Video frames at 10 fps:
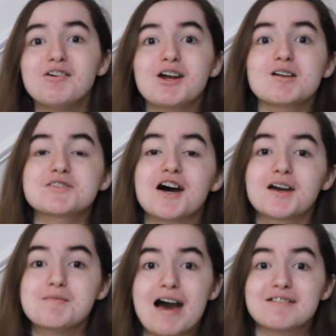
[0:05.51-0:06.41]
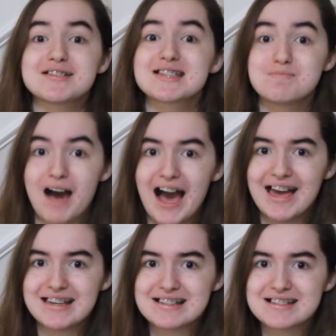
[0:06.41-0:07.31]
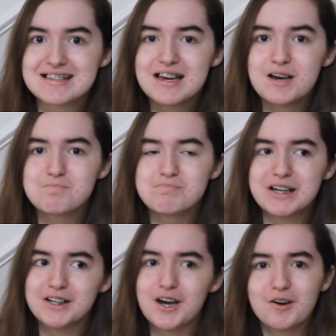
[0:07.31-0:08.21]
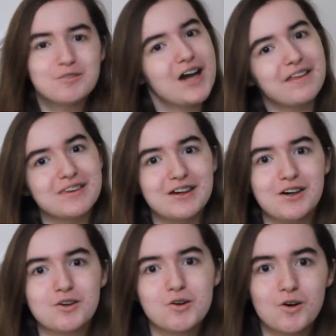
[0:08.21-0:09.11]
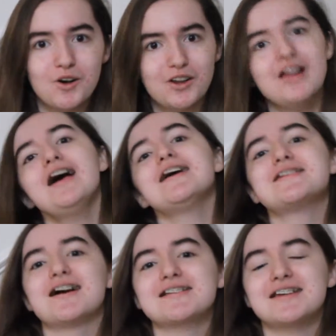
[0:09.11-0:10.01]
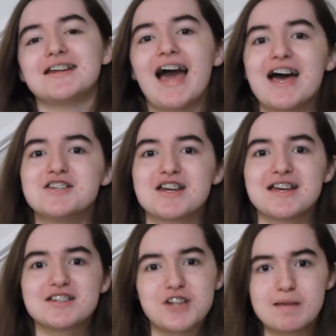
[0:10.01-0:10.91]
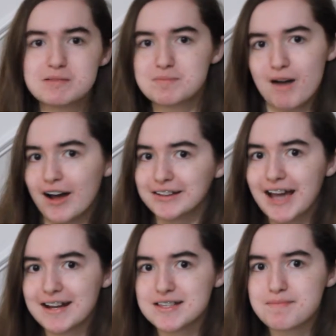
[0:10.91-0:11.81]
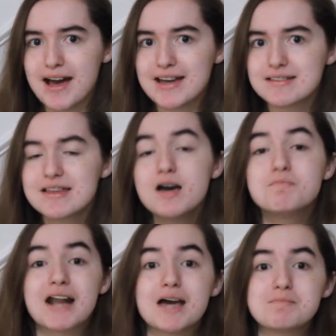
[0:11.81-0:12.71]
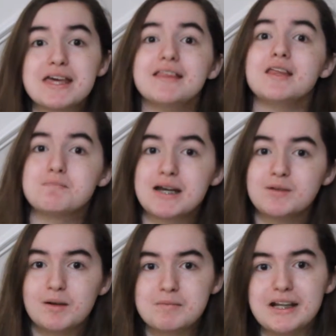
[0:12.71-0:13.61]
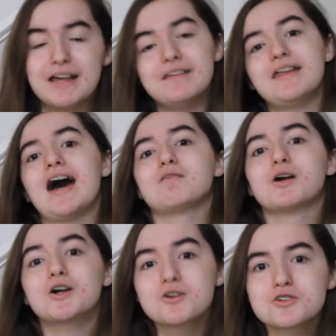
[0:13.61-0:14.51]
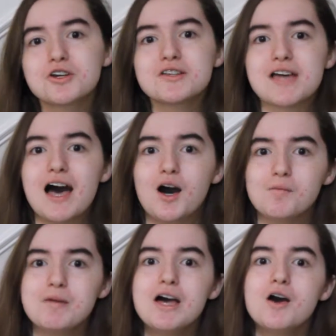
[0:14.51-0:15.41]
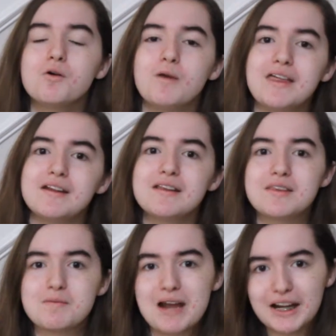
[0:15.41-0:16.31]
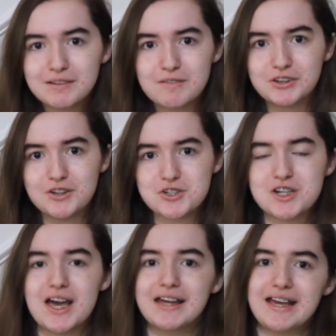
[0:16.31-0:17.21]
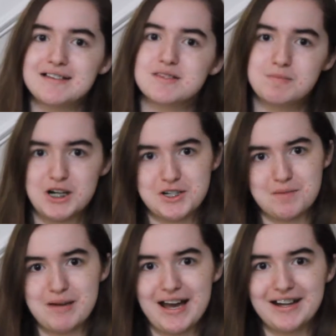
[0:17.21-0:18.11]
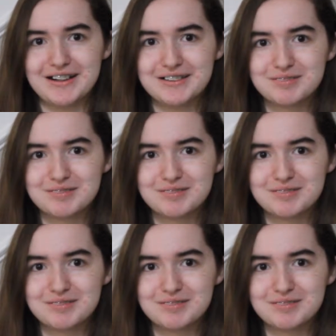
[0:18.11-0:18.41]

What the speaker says: we're going to be talking about spies. But no, not the cool Tux and Gadget, James Bond kind of spies, but I mean the men and women that were crucial to help win the American Revolution against the British Empire.